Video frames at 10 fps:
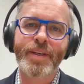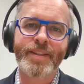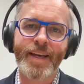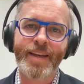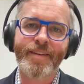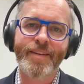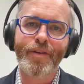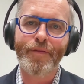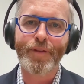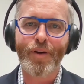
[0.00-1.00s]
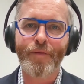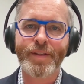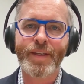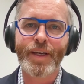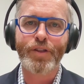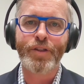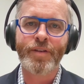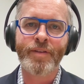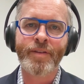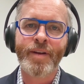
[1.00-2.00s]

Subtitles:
intent of the conversation,